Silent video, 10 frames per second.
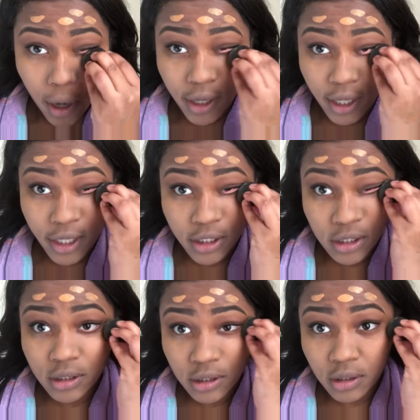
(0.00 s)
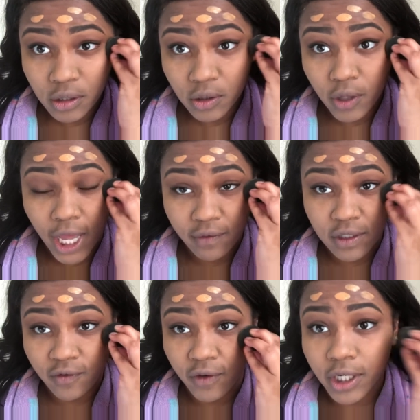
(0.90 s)
Yes, you have
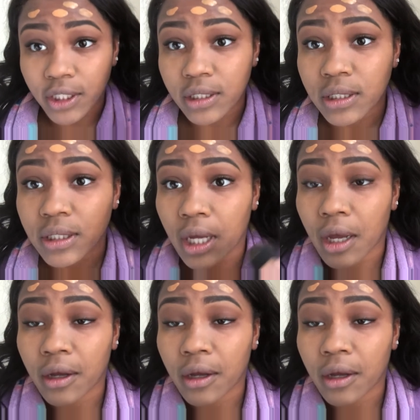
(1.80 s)
to first But